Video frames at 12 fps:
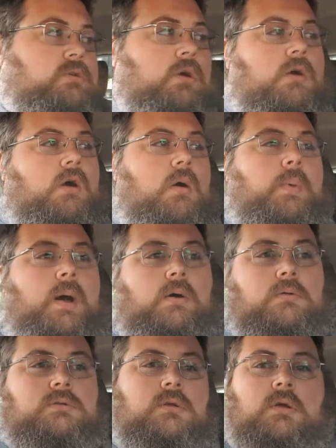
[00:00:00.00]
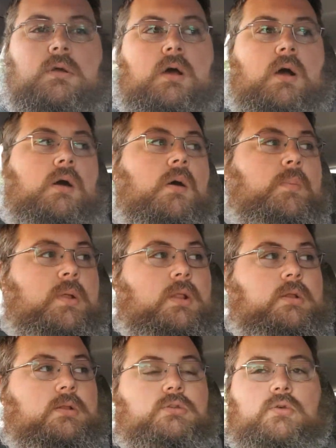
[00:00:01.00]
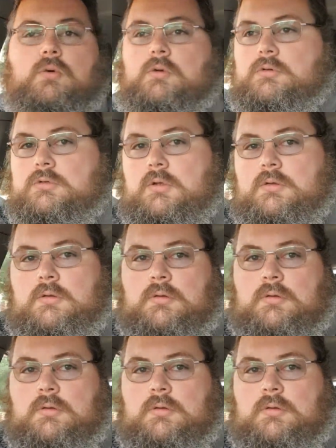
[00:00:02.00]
talk about ability scores.